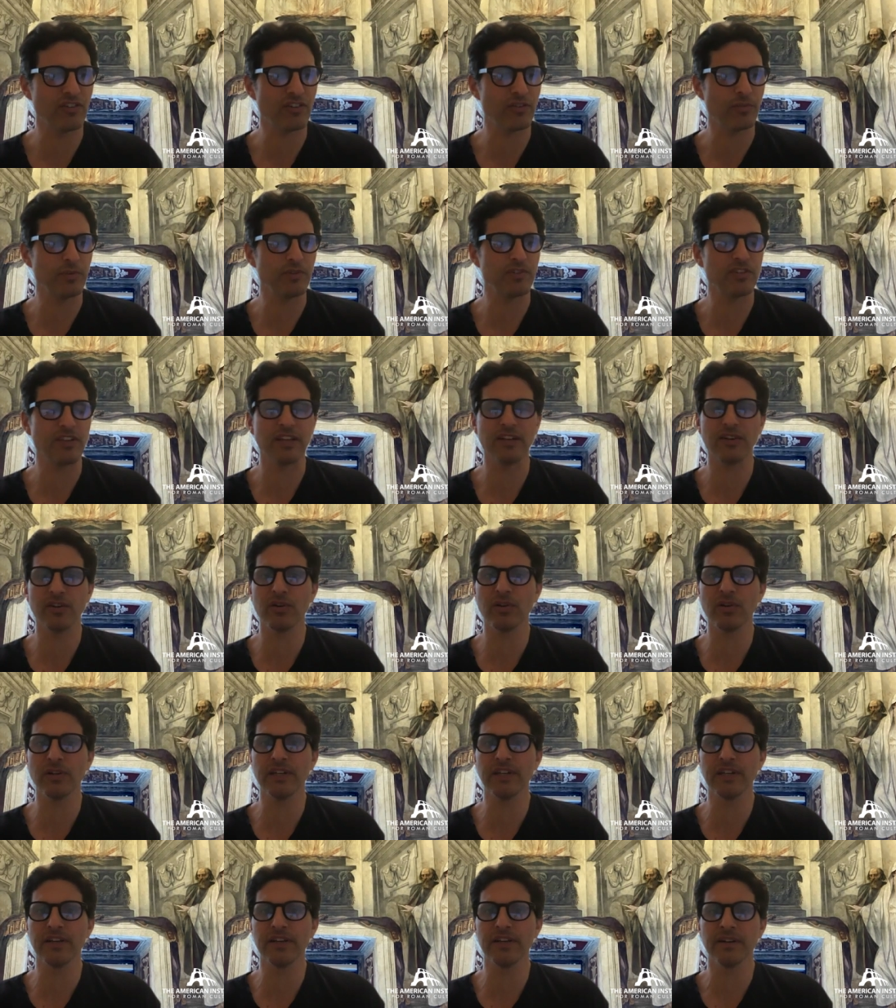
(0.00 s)
as we said
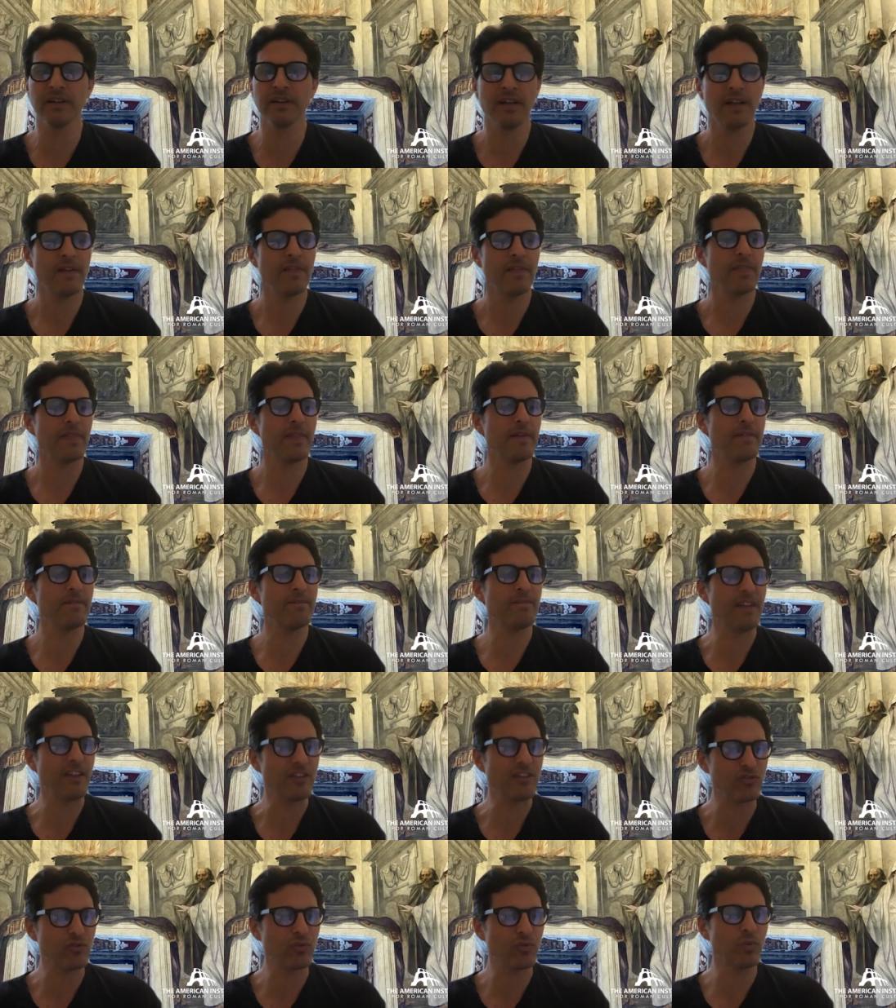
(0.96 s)
earlier, the
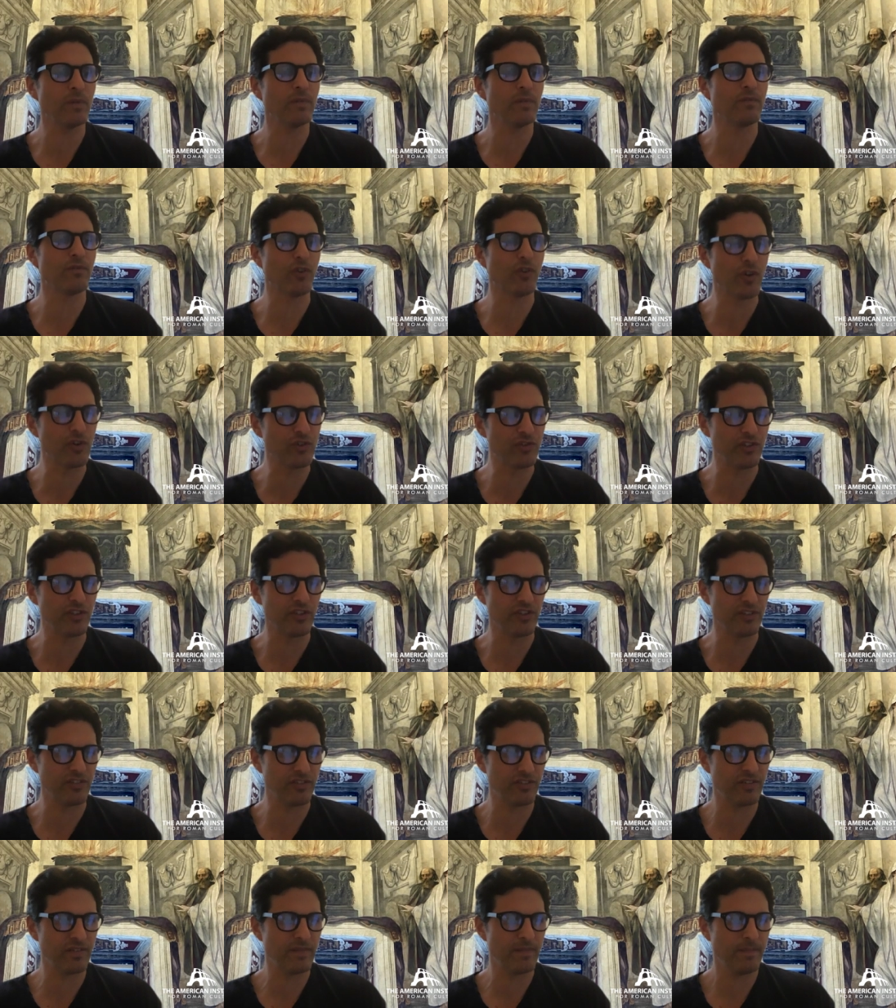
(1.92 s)
Vestal
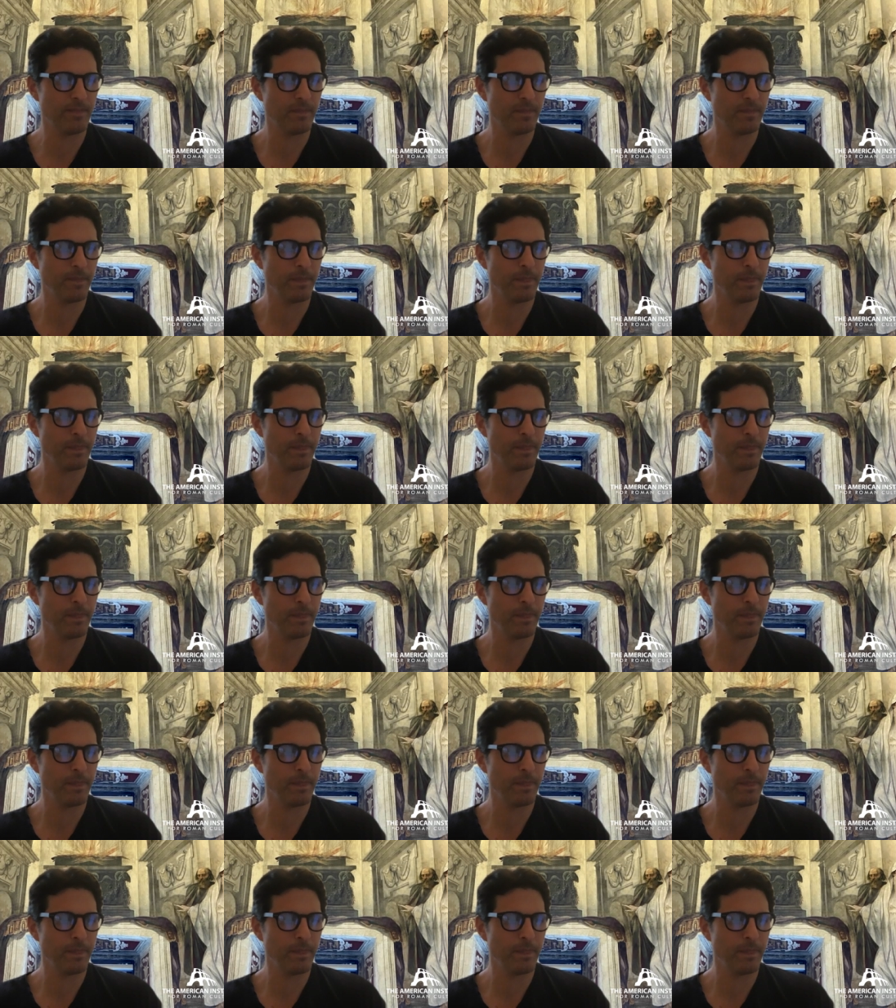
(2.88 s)
Virgins.